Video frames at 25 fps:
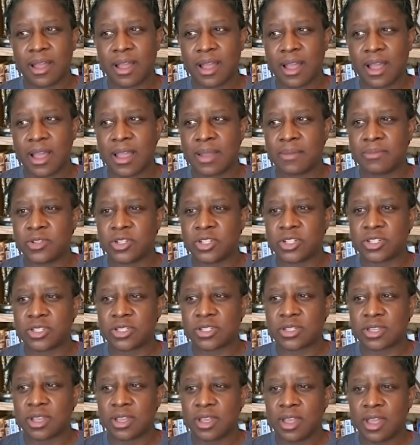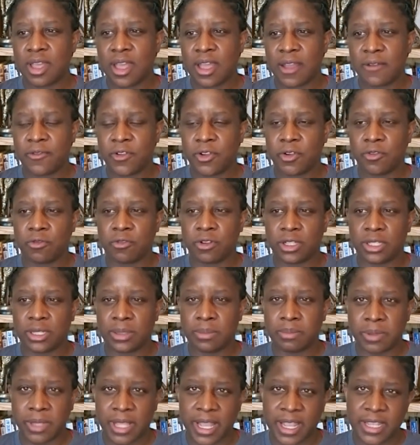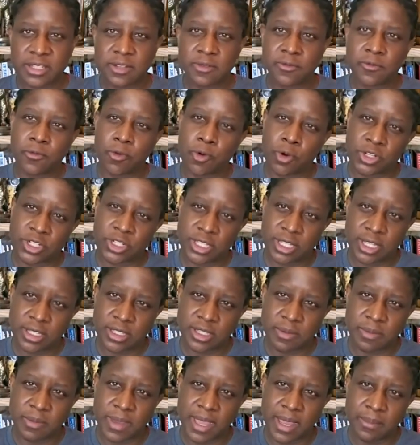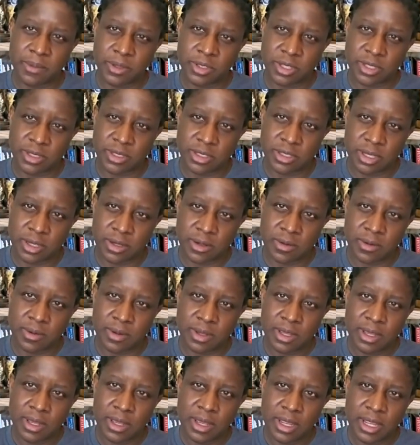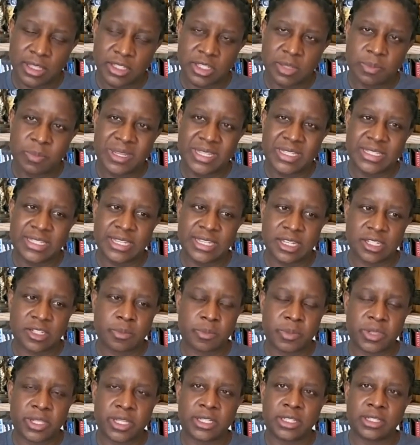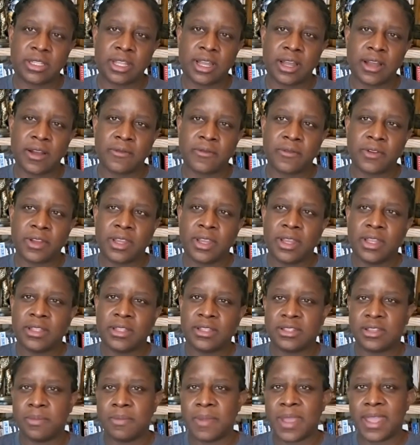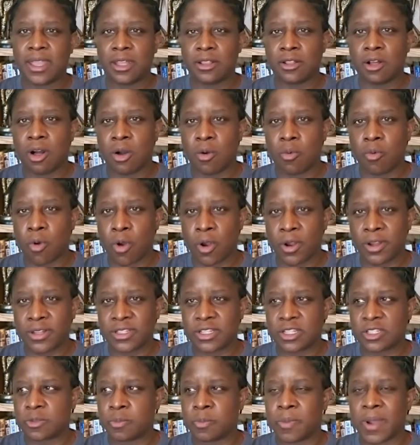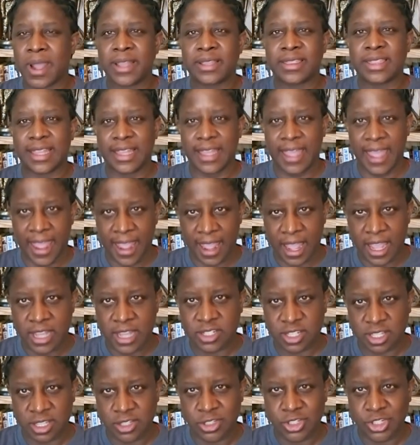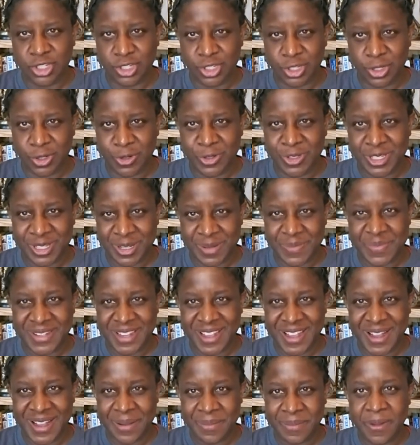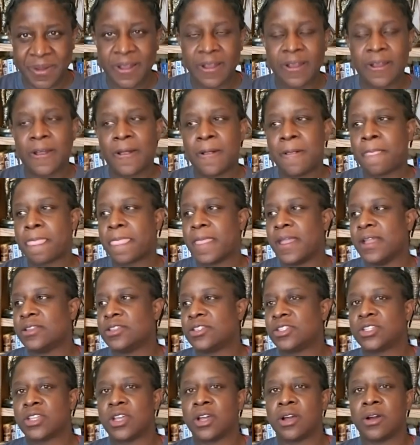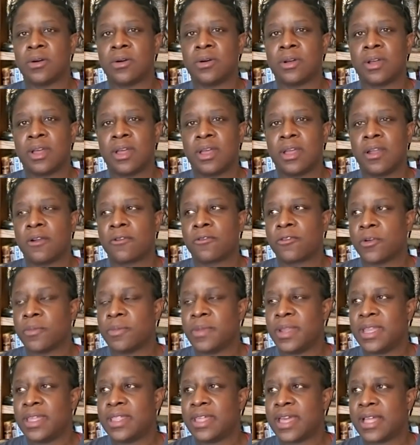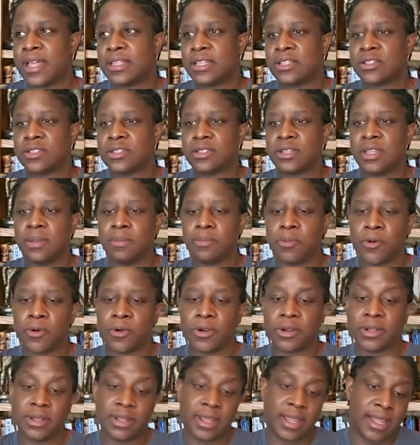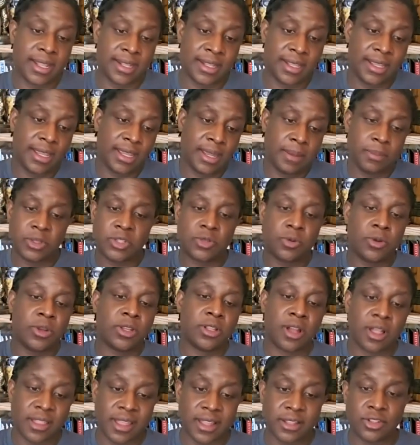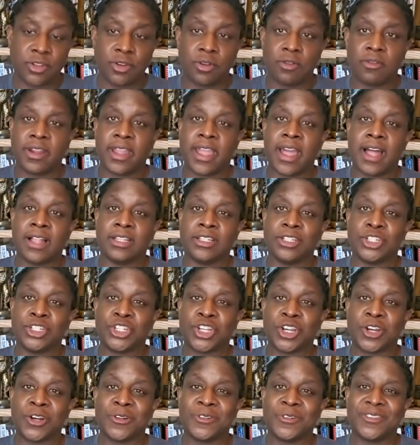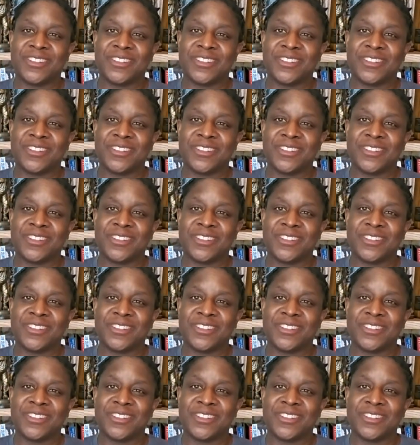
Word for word: I'm just I feel really blessed and fortunate to be able to do and to be disciplined enough to make it all work despite the chaos that ensues sometimes. And so for me, that is important. And in between all that, do a reality show